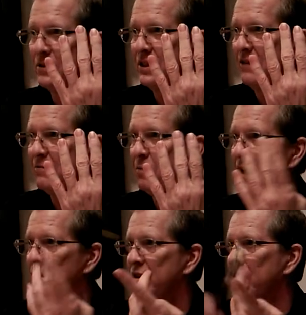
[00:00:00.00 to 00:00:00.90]
perceive
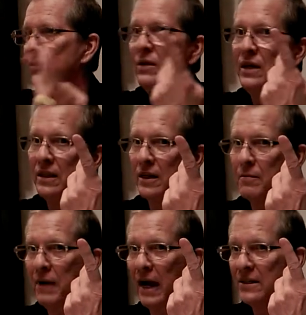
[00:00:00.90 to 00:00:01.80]
prior to the
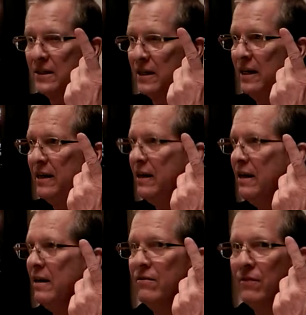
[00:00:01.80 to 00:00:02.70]
capacity
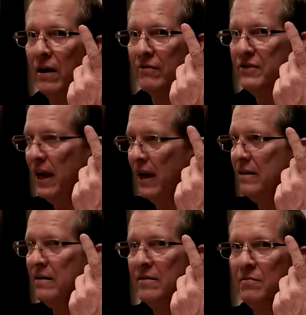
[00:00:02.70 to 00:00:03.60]
of
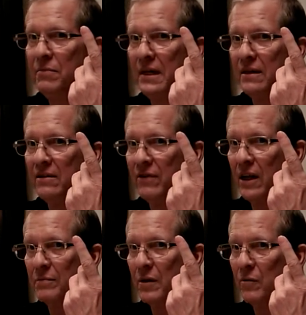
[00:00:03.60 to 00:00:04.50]
ten being
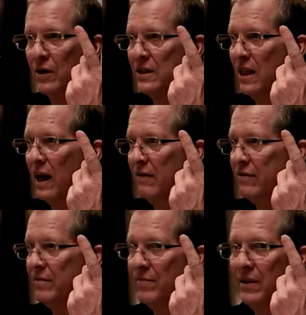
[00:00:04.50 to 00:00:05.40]
developed in one's
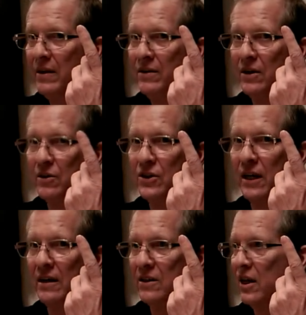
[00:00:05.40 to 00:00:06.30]
life. Mm-hmm. Do you
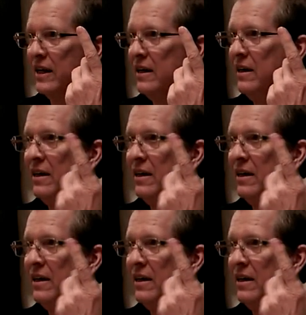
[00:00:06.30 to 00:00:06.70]
understand? It's like